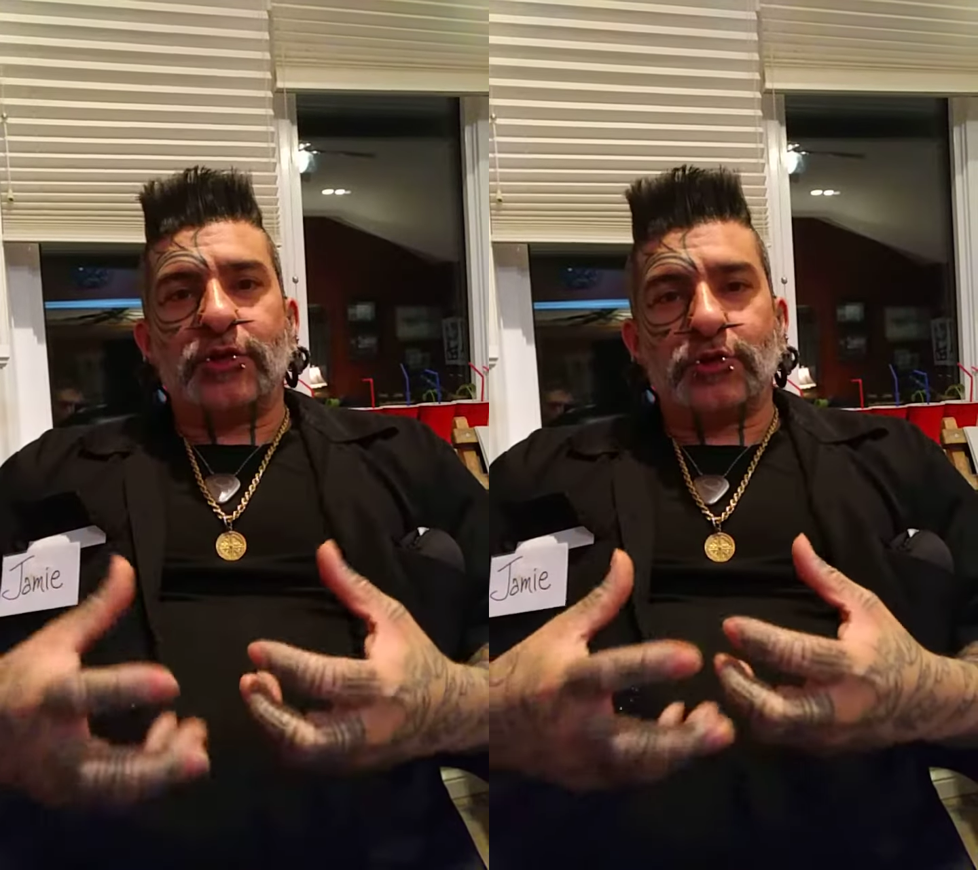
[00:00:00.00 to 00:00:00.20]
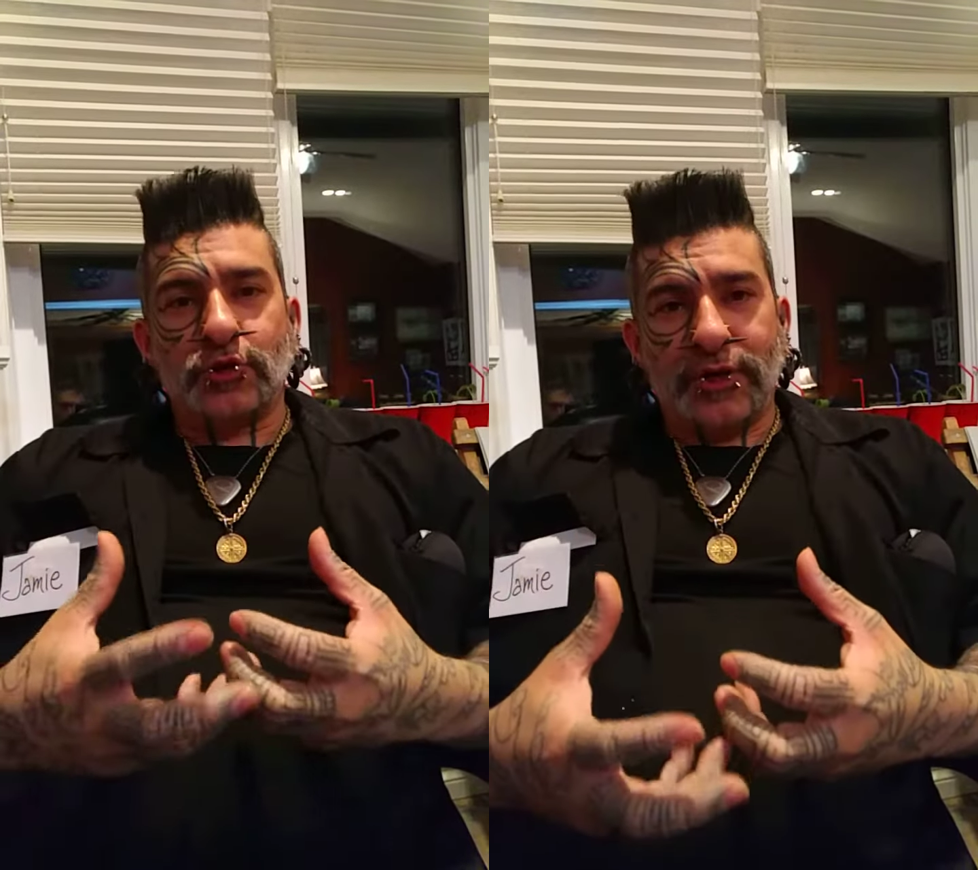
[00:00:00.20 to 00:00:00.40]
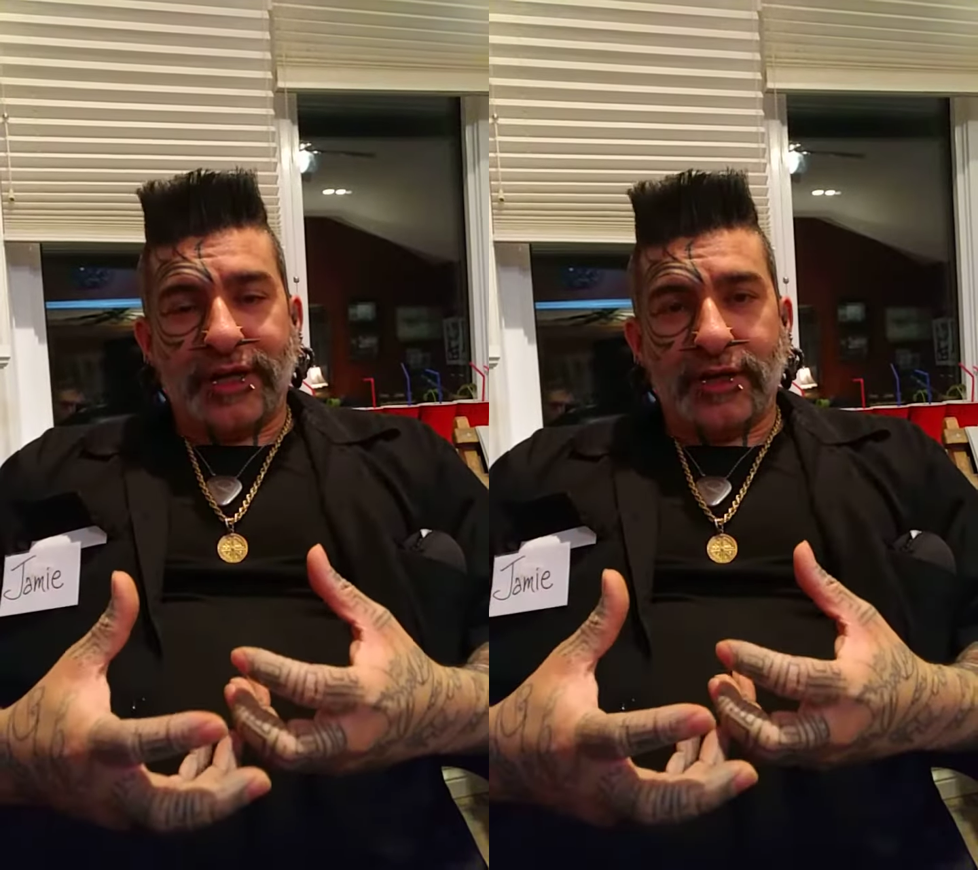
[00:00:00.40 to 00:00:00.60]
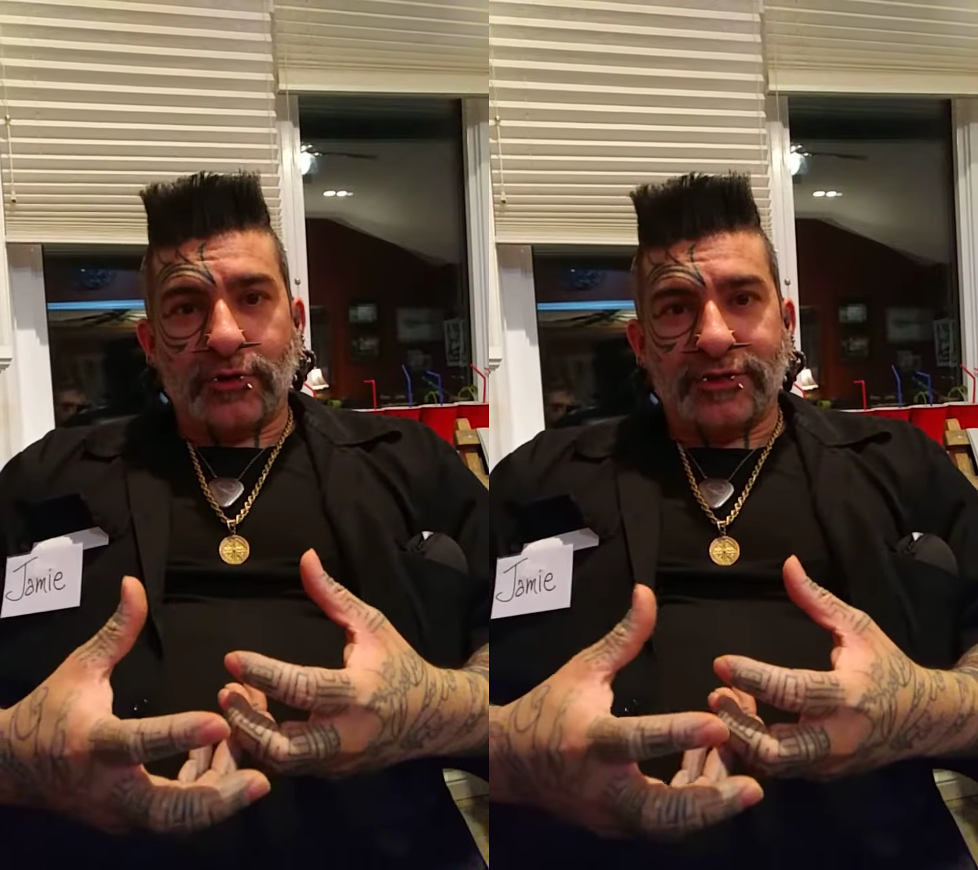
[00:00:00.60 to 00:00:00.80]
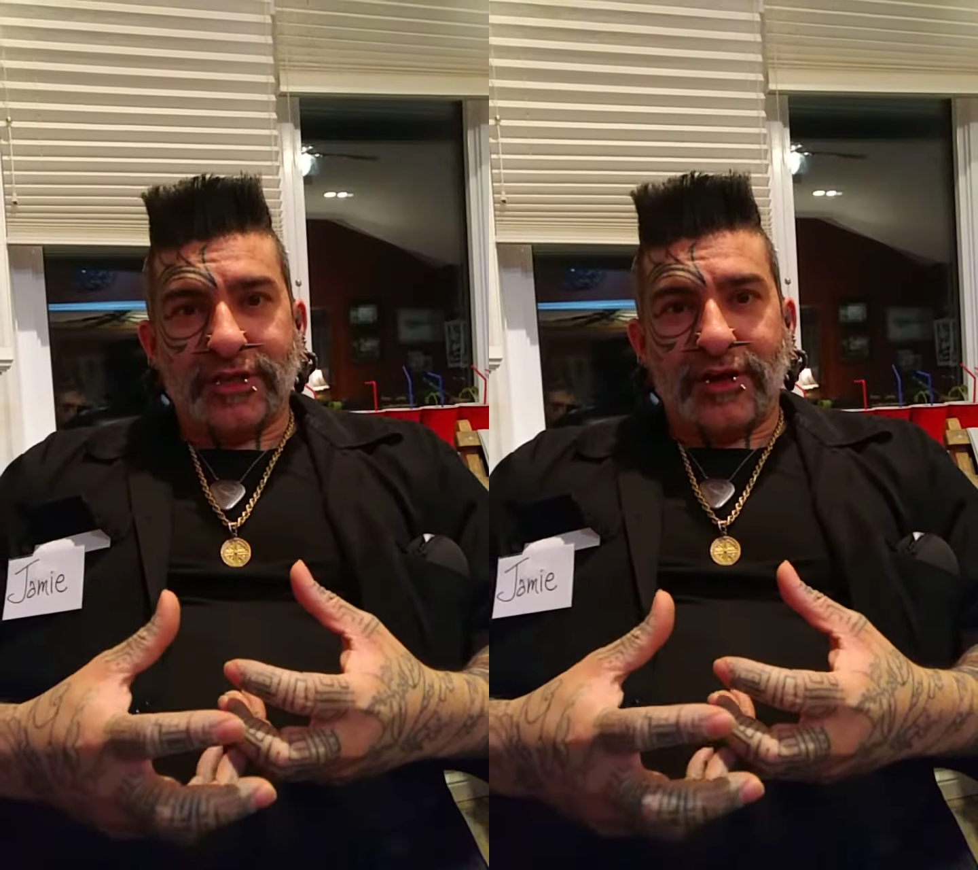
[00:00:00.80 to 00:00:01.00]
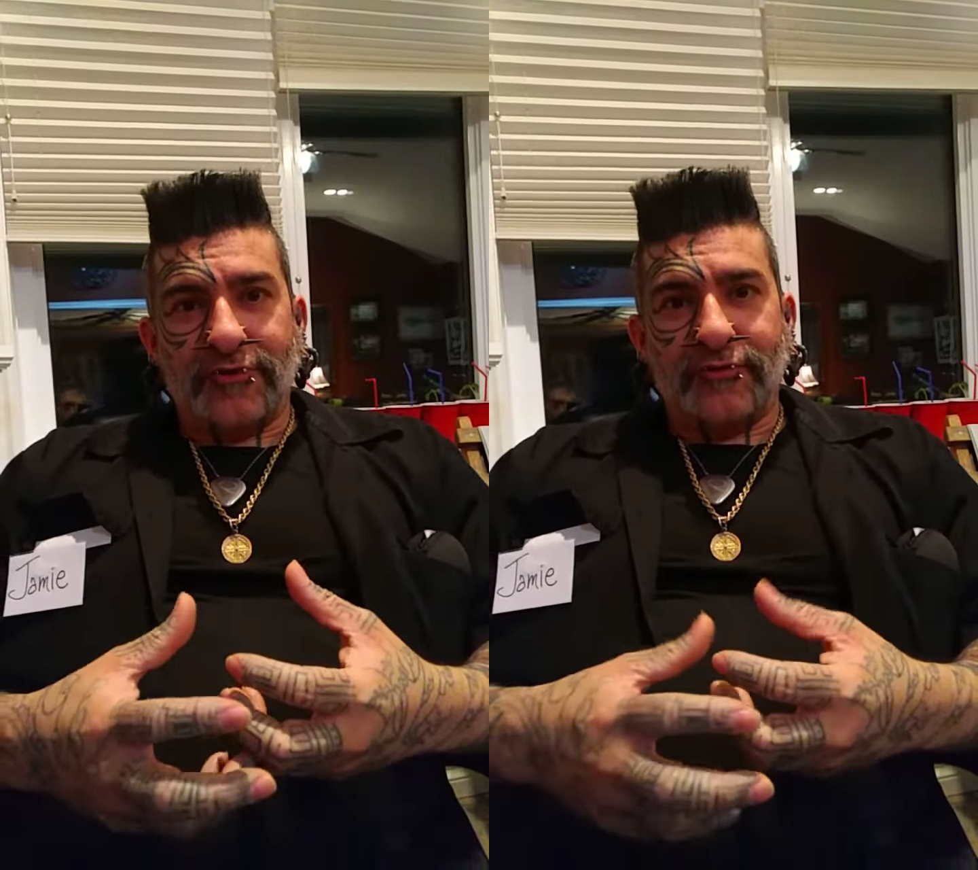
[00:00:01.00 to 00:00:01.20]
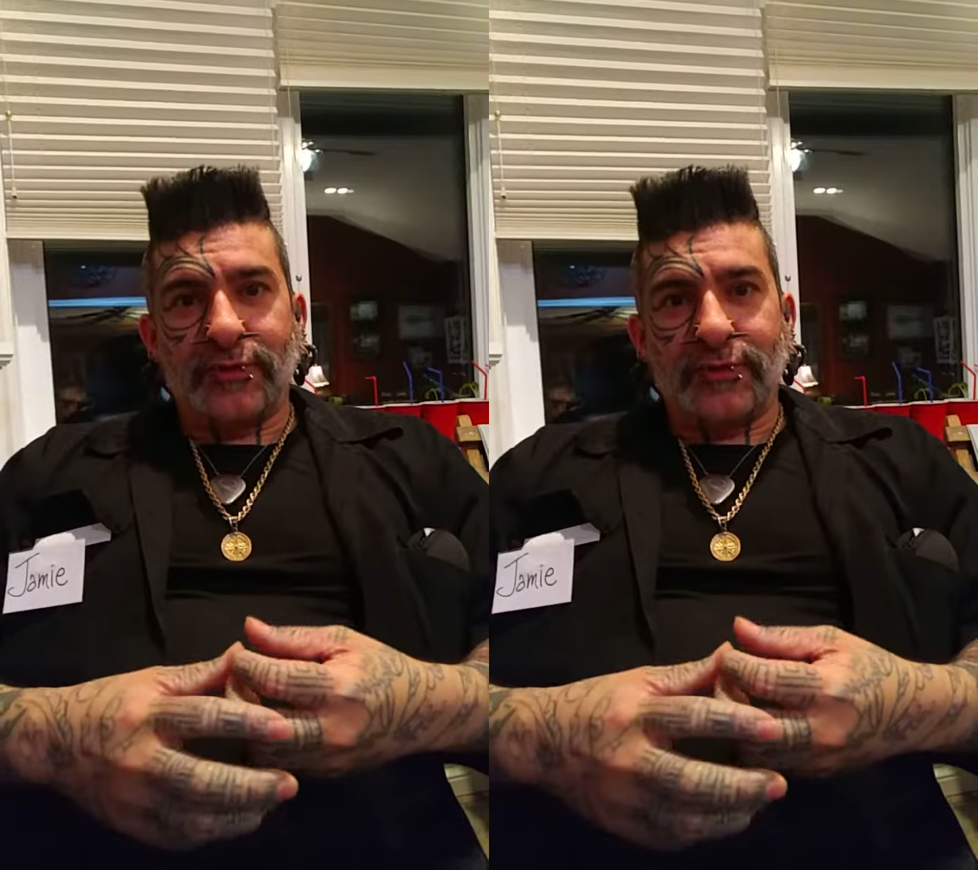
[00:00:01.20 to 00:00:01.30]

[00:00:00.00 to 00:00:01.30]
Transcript: you're treating yourself,